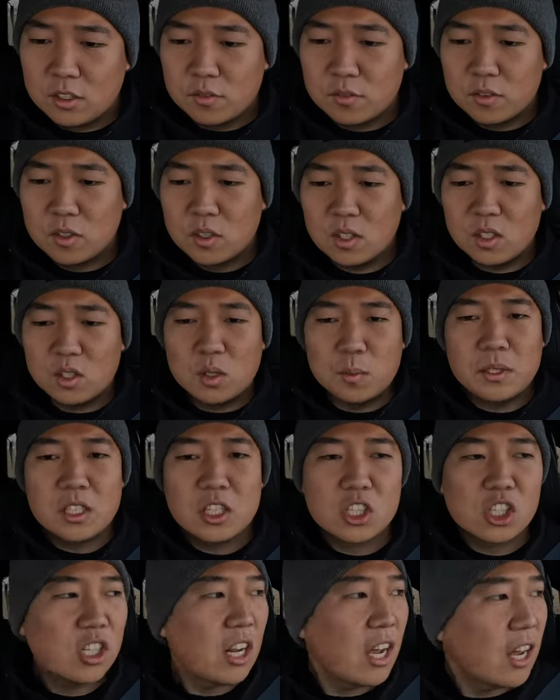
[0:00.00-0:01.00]
for a little bit
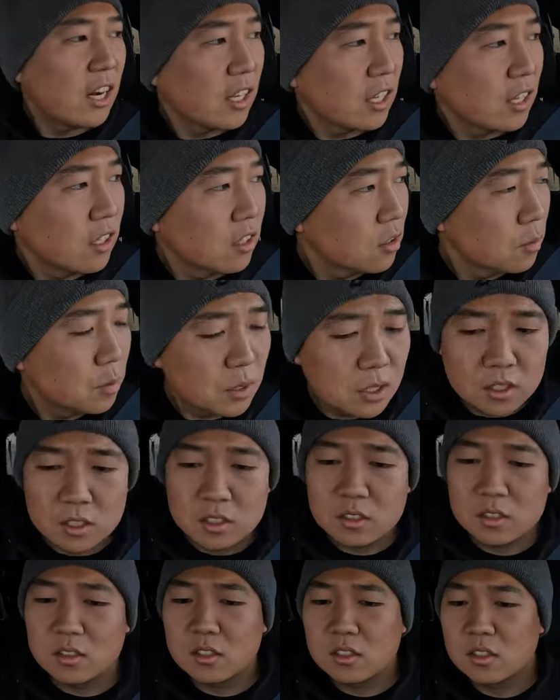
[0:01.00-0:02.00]
of shenanigans,
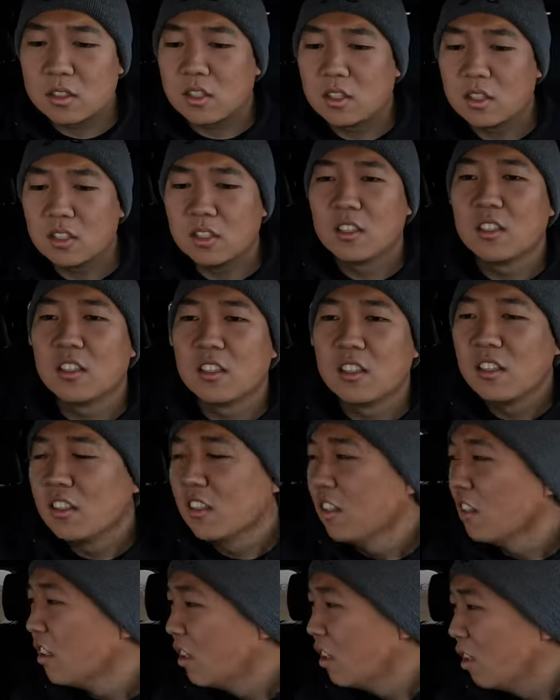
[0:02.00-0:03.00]
because
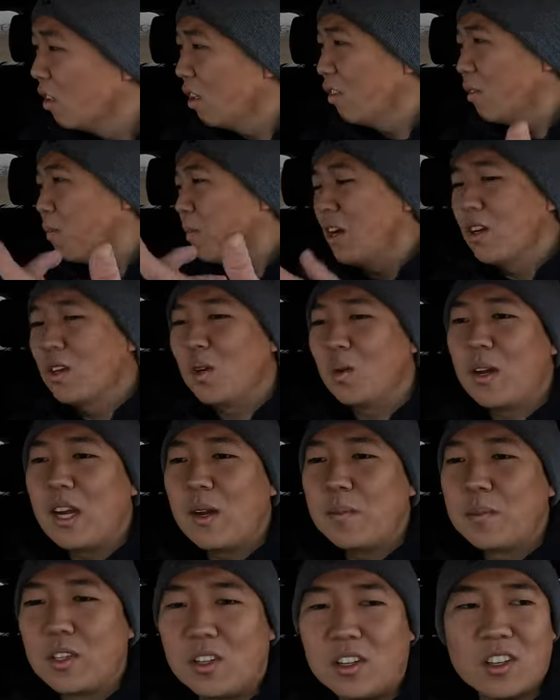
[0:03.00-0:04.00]
we have a Bronco
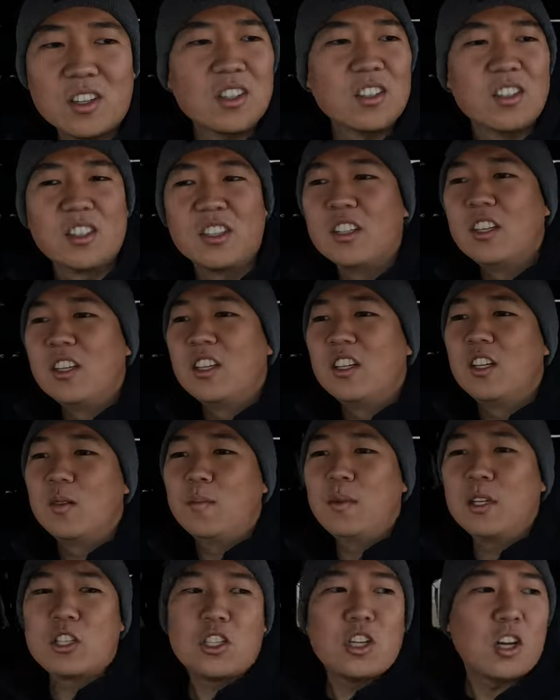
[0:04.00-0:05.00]
Raptor. A
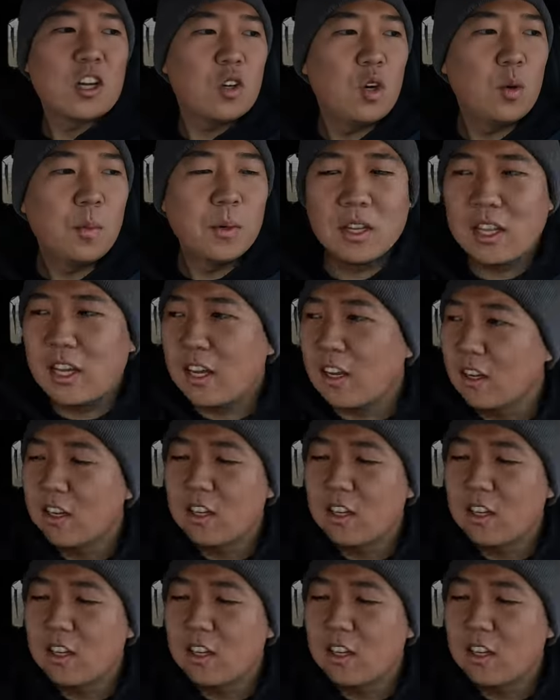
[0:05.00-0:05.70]
big chunk of open land.